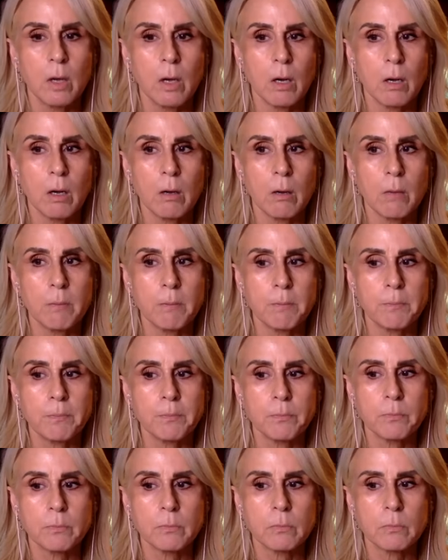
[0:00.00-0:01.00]
And
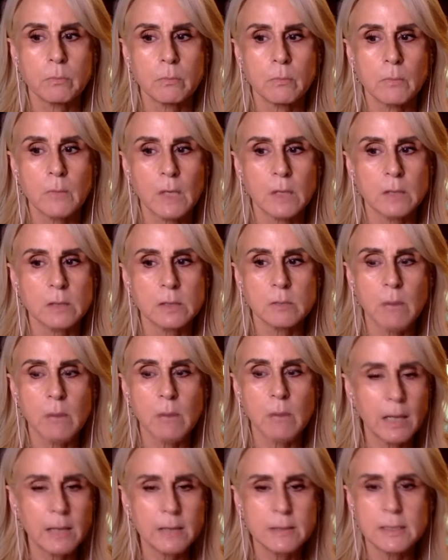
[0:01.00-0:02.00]
some
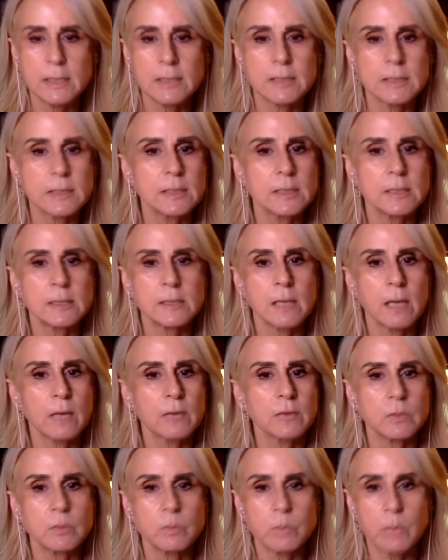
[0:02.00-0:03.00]
high intensity
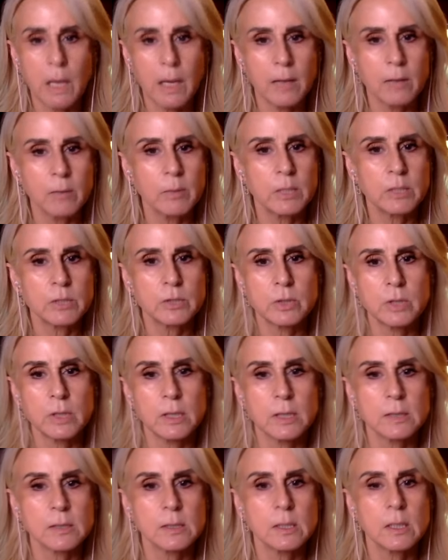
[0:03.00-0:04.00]
stuff, some
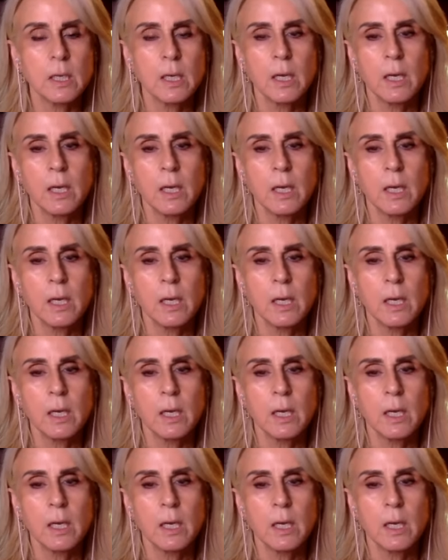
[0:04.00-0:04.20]
plyometrics,